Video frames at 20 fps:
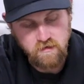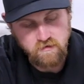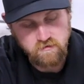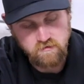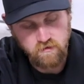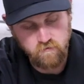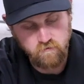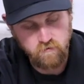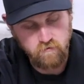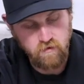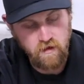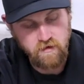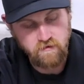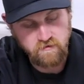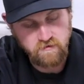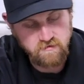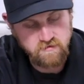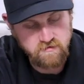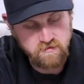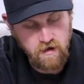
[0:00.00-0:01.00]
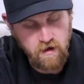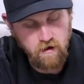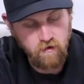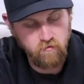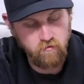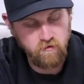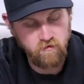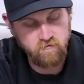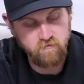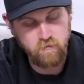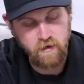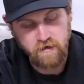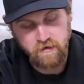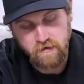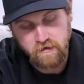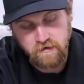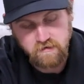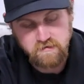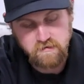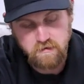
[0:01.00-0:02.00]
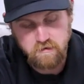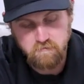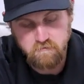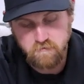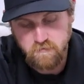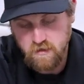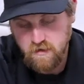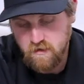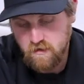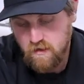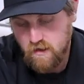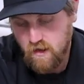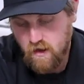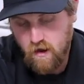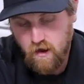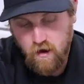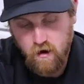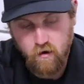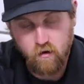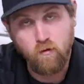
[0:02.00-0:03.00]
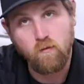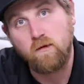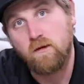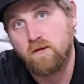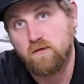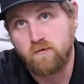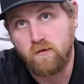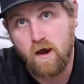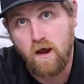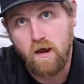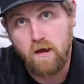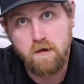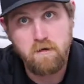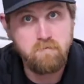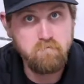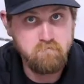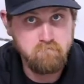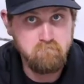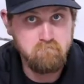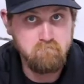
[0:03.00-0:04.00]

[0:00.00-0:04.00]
So if you like this style of mechanism or want to try